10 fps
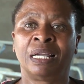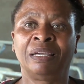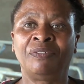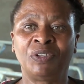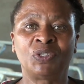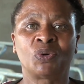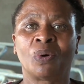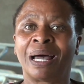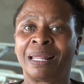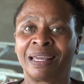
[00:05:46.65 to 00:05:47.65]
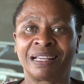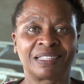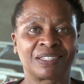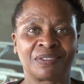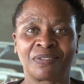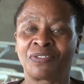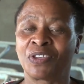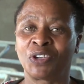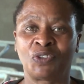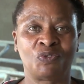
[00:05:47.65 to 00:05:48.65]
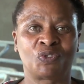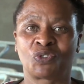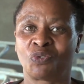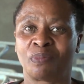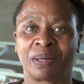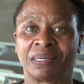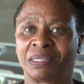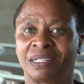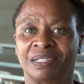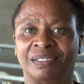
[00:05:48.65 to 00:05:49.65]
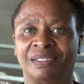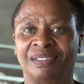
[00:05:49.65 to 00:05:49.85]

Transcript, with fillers: even to others. Thank you so much.